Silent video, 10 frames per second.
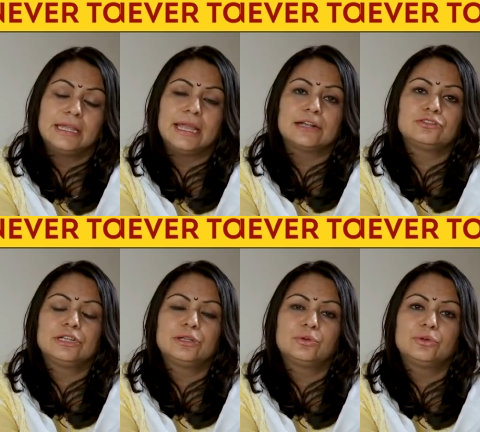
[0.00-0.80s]
he
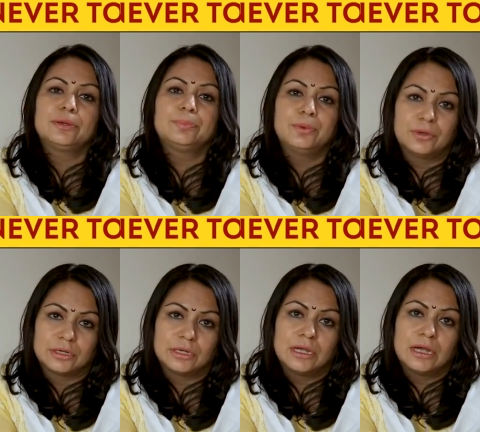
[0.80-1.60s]
actually wrote a
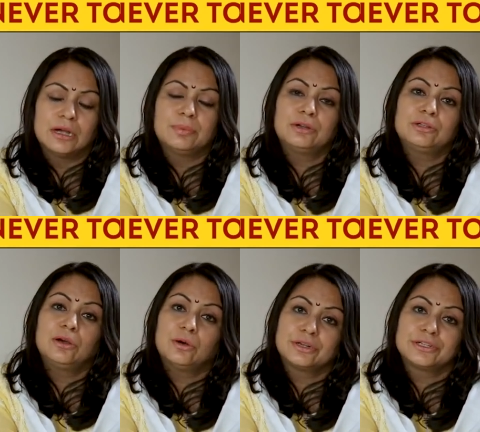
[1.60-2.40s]
book about the
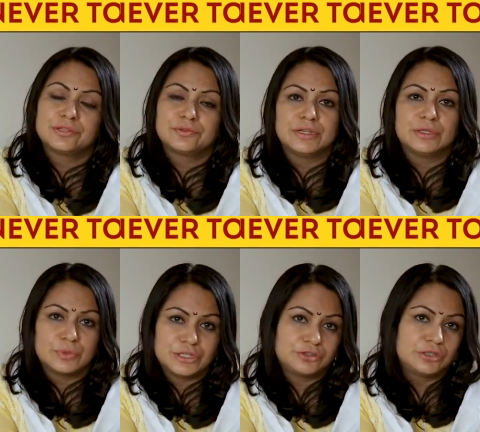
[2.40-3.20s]
horrors of
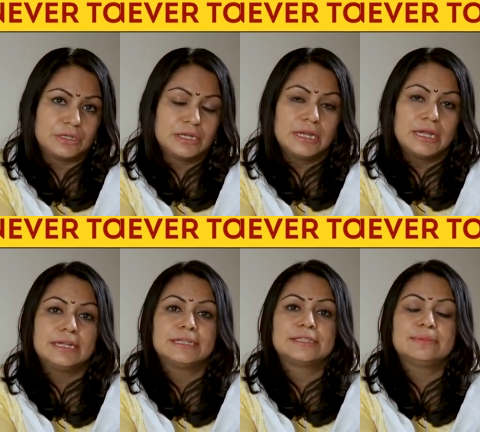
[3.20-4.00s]
Inquisition.
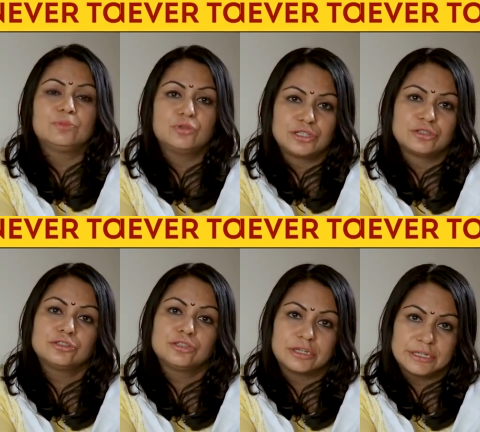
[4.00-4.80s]
It is the most
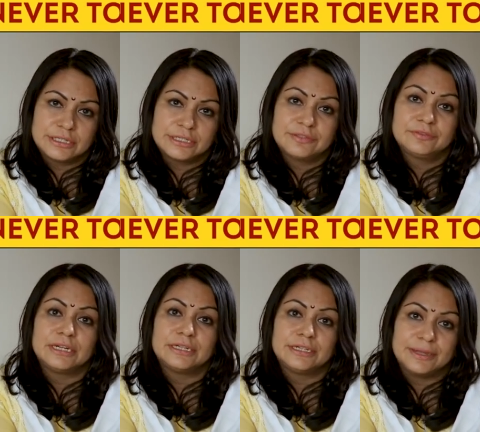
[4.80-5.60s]
authoritative
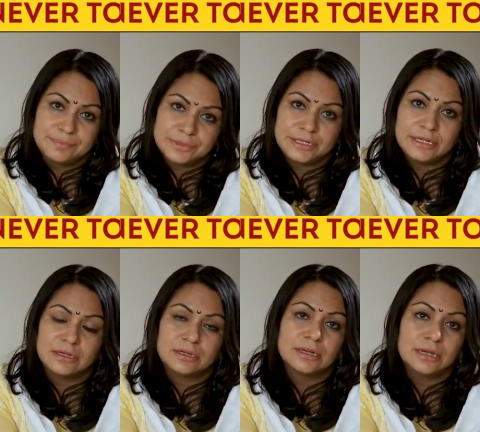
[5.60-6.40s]
contemporary
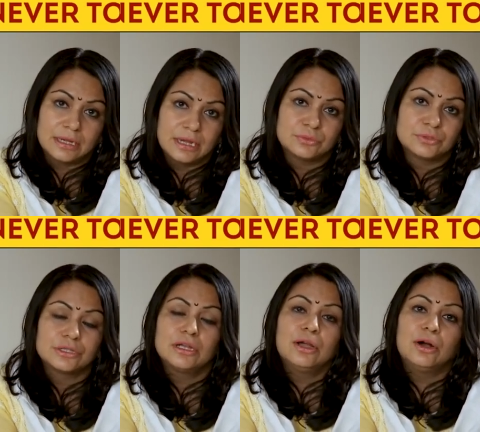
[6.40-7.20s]
ac- account
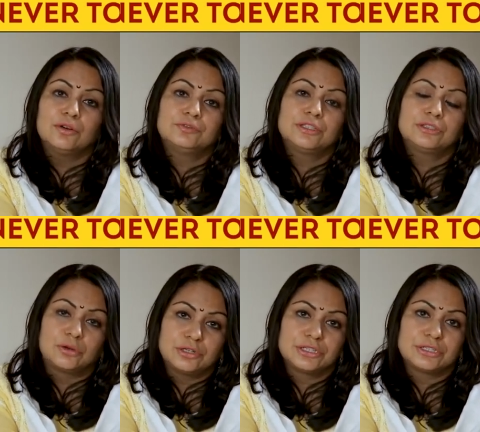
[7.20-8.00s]
of the
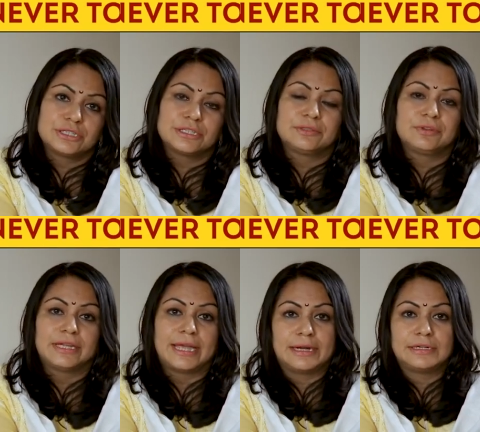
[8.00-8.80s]
tortures that were
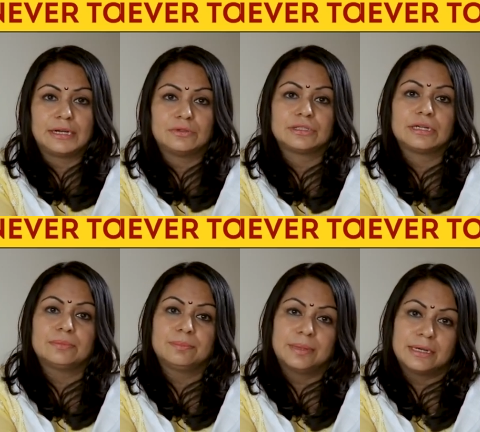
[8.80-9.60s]
carried out
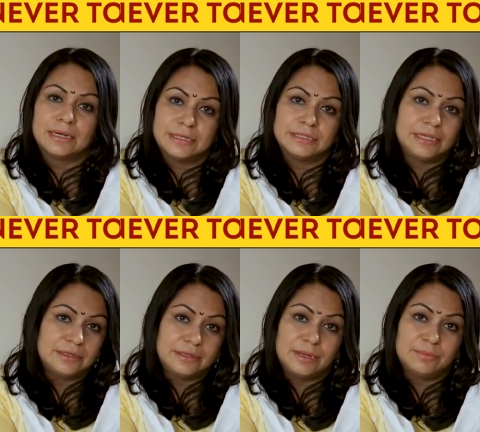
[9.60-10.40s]
by, under
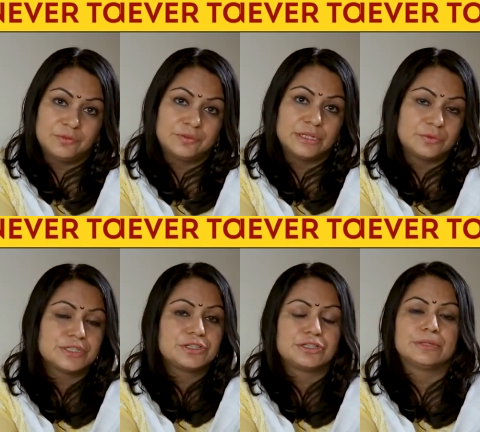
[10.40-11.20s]
the name of
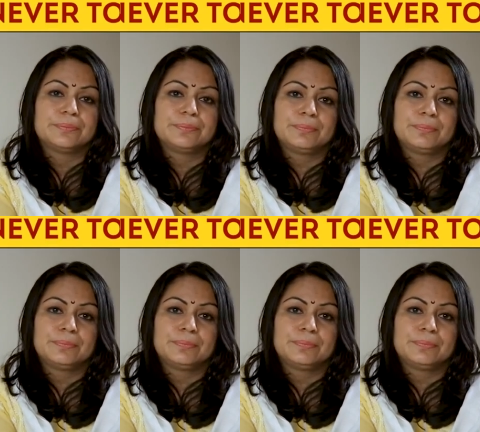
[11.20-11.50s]
Inquisition.